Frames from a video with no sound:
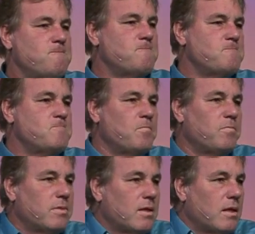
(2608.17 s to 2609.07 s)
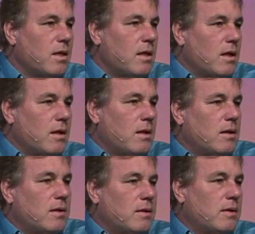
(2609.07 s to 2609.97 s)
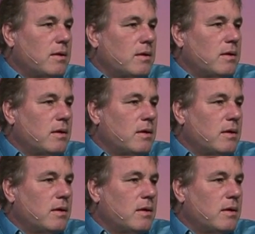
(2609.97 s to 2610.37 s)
No one is speaking in this clip.